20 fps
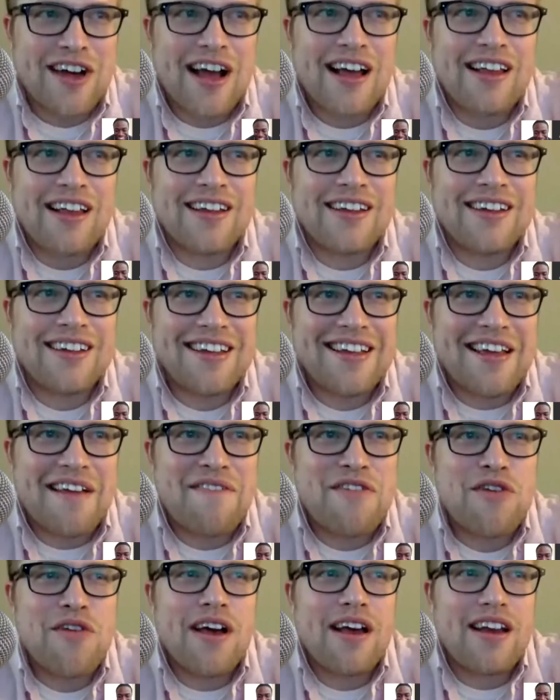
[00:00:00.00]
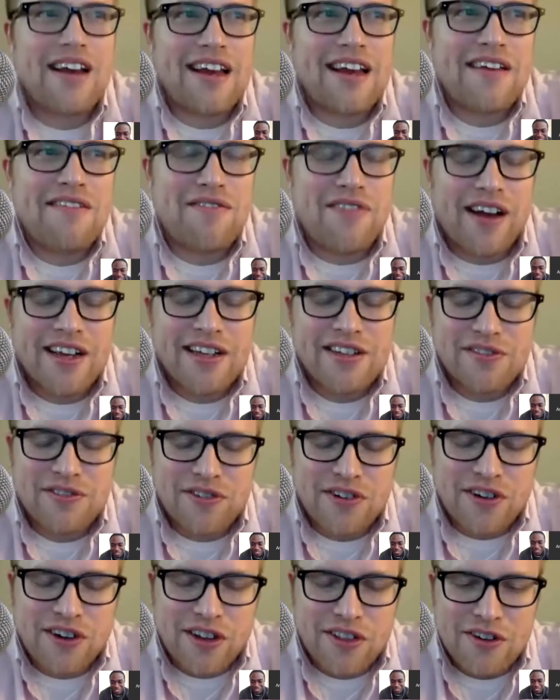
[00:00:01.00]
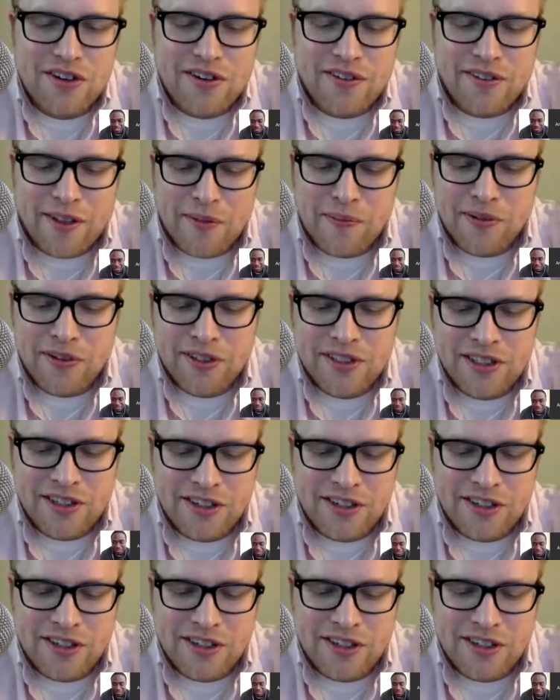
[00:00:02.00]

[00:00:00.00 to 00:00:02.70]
Allan, if you had any advice for other developers,